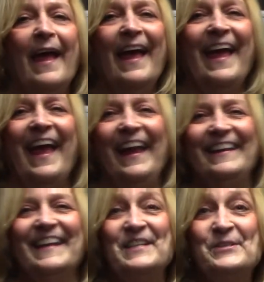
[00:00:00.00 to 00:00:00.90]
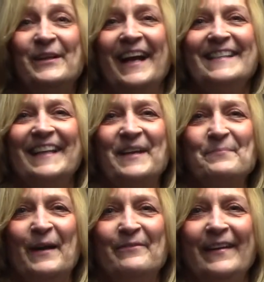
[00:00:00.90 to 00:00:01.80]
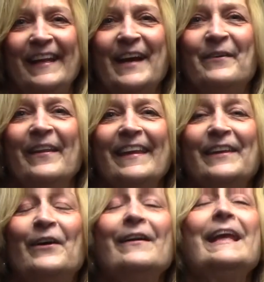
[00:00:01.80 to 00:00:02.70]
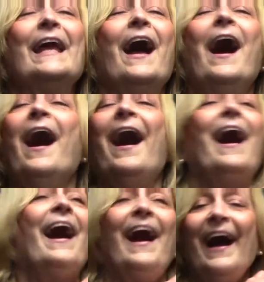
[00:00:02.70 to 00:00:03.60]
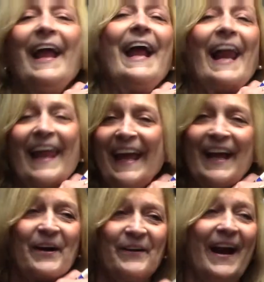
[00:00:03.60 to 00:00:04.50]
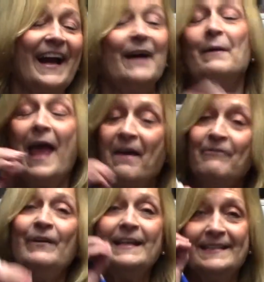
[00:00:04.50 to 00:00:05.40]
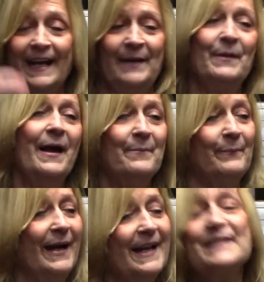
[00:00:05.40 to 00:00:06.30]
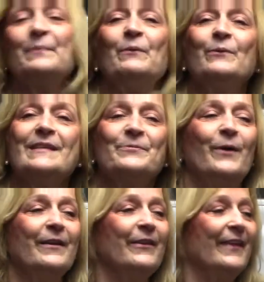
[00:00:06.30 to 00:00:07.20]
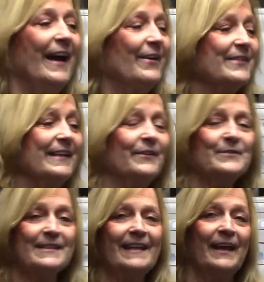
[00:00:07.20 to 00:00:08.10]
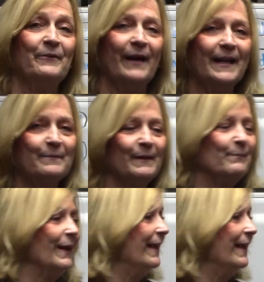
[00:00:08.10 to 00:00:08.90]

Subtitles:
Hey, did you guys like my video on the donkey? I like crack up every time. My husband will just walk through the house and he'll just like randomly play